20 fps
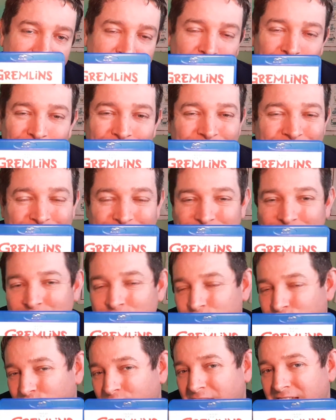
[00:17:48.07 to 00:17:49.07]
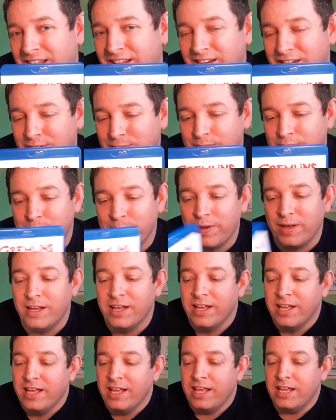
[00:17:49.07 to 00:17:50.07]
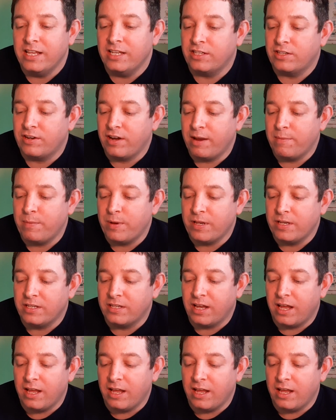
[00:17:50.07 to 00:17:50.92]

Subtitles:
don't know if it's a good set at Christmas, but it's Gremlins.